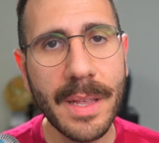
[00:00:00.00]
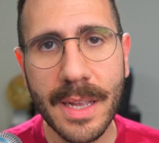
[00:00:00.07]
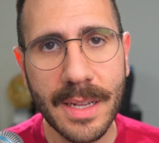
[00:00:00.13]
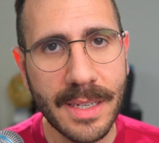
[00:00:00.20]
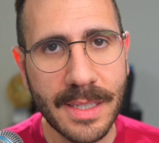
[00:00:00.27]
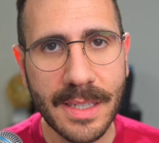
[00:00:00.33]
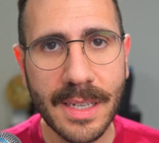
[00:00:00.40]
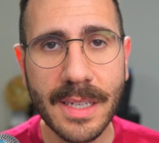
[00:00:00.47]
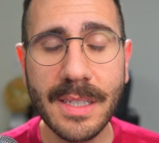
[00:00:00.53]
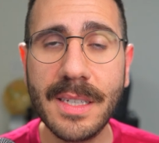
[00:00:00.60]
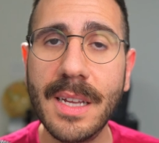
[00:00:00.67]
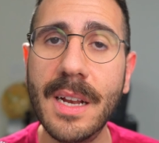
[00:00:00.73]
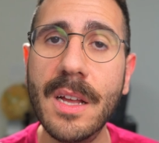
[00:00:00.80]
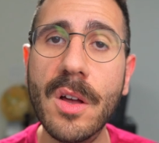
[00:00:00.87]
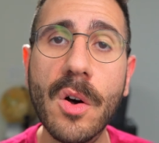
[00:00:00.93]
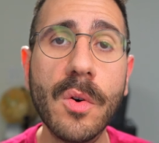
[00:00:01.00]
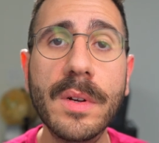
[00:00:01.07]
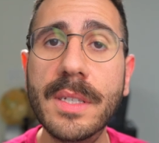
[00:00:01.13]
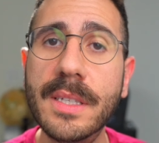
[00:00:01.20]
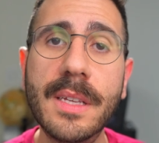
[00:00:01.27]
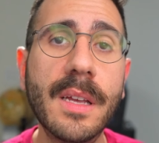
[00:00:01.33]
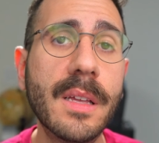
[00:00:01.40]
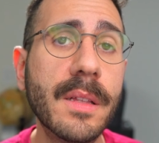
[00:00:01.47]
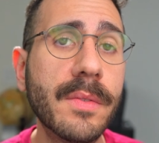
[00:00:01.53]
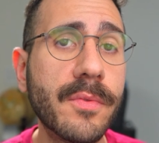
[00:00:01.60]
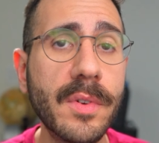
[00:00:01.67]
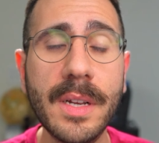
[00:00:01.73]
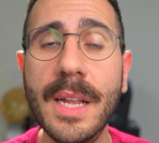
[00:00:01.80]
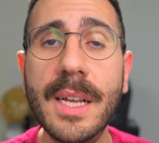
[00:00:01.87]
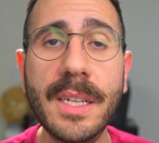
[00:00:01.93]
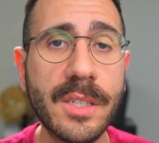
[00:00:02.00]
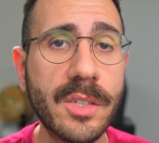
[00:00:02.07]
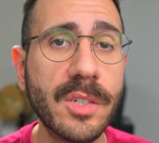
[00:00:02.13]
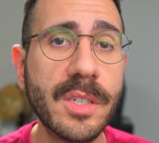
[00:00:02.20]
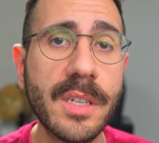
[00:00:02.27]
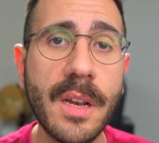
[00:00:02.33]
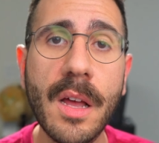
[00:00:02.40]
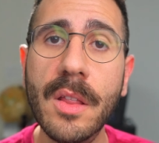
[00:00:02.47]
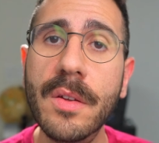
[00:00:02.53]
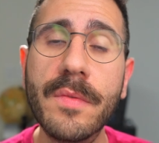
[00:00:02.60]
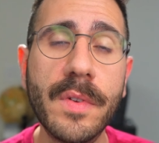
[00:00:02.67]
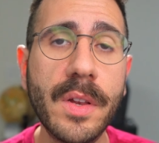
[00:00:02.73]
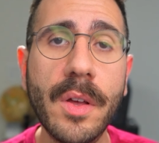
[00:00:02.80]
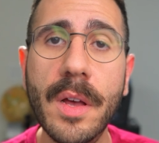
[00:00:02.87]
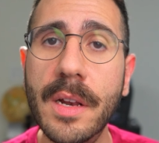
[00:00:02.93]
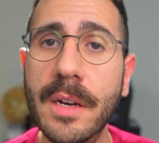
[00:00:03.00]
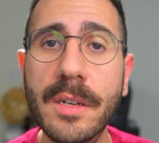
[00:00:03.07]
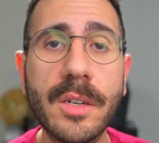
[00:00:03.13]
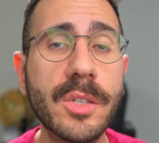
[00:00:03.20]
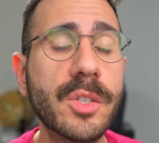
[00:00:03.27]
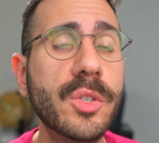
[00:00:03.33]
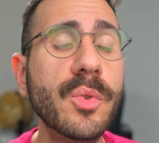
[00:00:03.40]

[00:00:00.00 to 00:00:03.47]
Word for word: make any sense. And I always tell freelancers and other video editors,